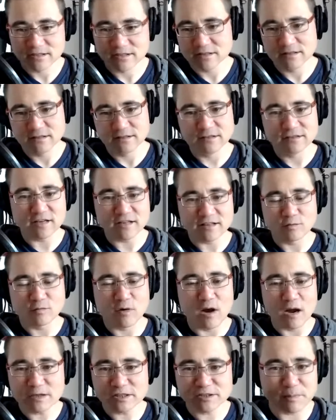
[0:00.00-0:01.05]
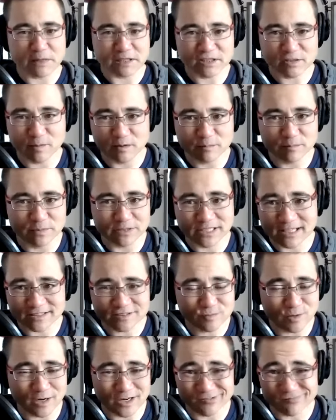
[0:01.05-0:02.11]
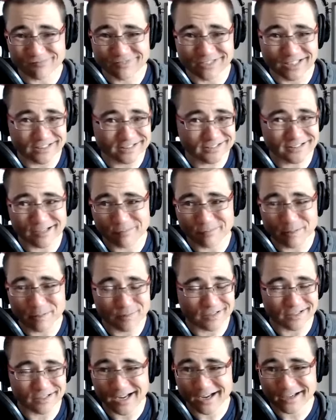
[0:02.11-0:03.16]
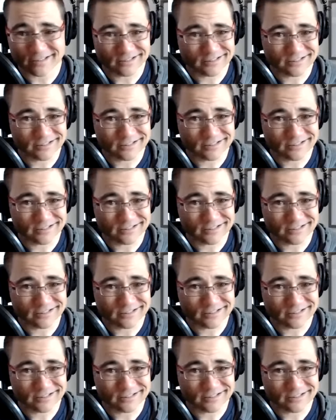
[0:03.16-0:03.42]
There's nothing wrong with spectacle, but guess what? Doesn't let people connect.